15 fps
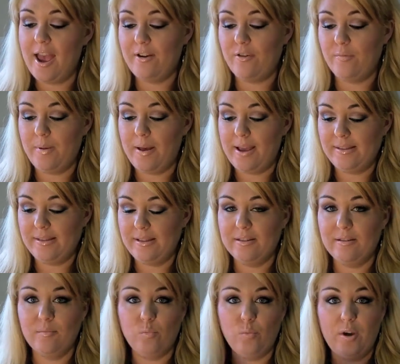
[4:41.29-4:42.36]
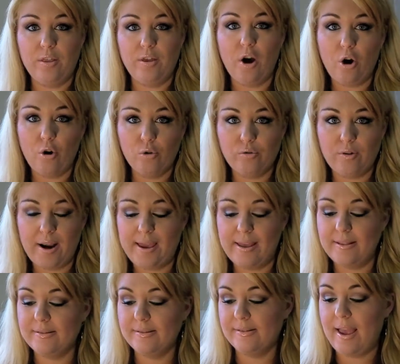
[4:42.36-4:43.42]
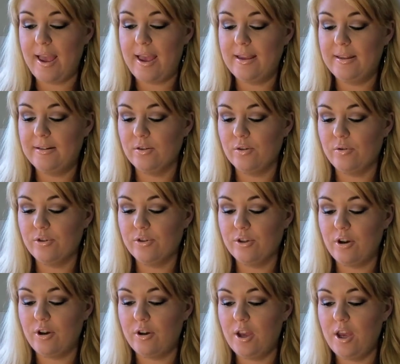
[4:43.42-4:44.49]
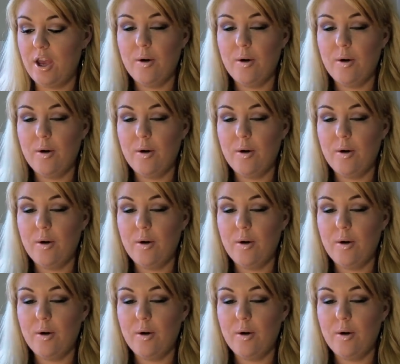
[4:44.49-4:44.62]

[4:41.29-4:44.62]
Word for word: and replacing them with whole grains and also